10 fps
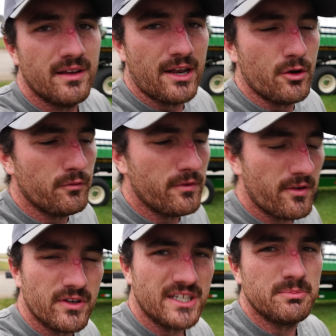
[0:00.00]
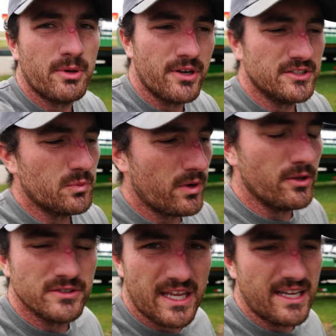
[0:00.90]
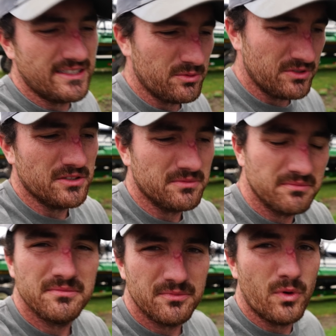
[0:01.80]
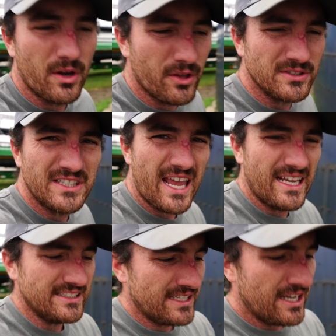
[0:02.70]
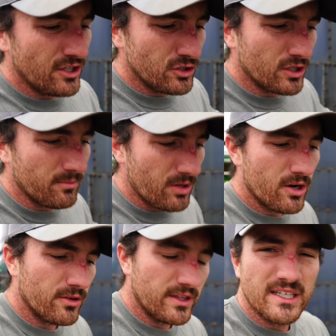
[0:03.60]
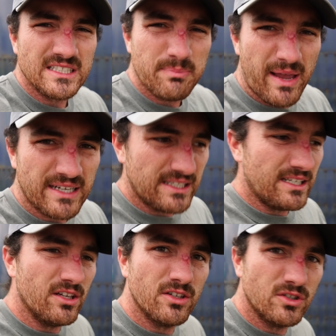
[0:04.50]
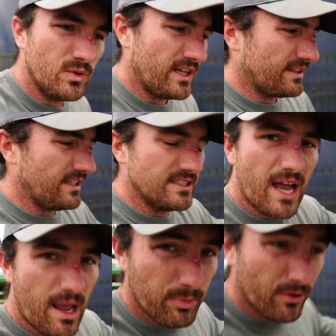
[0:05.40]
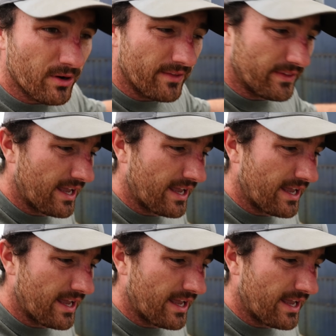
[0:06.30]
I don't know if you've ever experienced one of those days. It was just one of those days. Took them longer than expected to get the topper on the